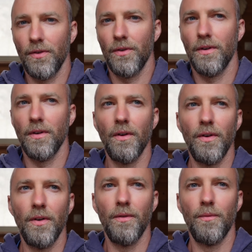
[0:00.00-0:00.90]
on
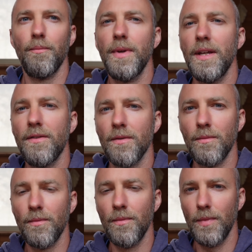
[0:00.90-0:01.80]
a
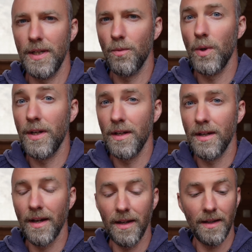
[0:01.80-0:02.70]
mediumly windy
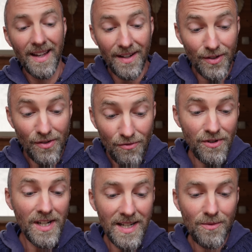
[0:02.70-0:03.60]
day. And if it's a
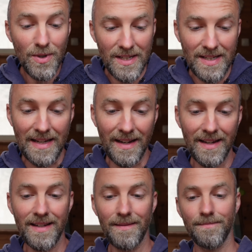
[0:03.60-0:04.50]
really windy
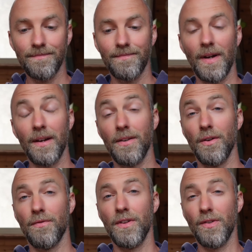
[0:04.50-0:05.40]
day, I don't know
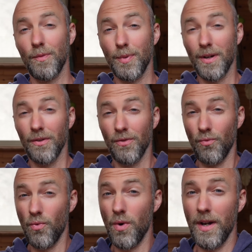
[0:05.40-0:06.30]
if this is because
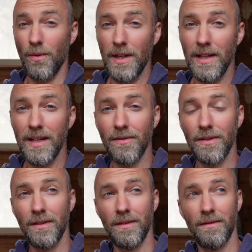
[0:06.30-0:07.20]
of where we live
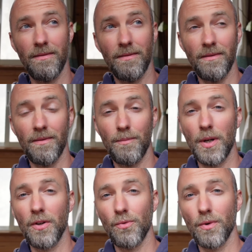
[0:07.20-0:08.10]
and
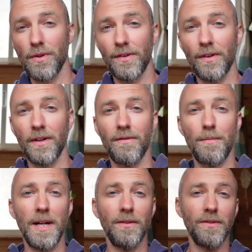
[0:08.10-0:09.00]
because we're on the side of a
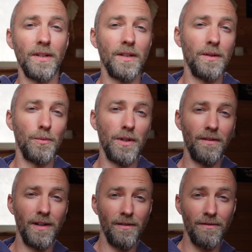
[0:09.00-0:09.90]
mountain and
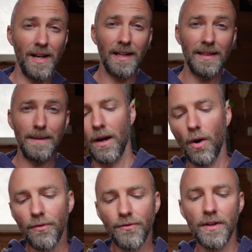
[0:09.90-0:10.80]
we're in a valley,
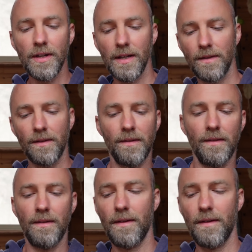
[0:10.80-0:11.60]
often it's